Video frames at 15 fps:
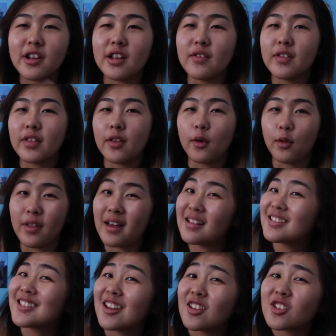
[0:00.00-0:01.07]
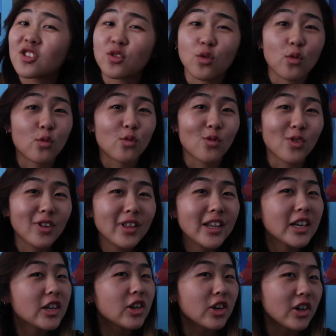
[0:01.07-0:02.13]
even though that sounds
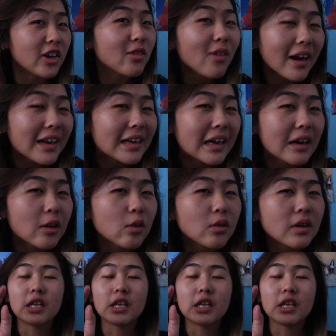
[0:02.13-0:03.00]
really good right now.